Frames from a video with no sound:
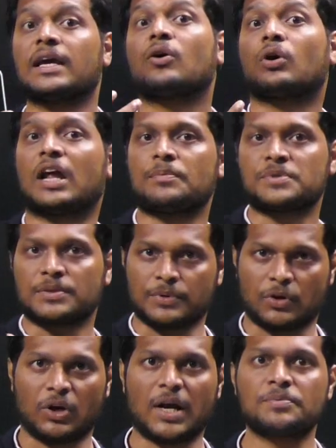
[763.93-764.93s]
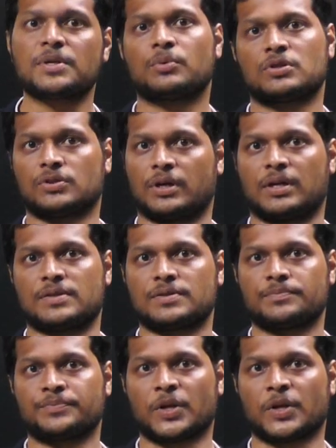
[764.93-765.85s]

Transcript: a collapsible soils.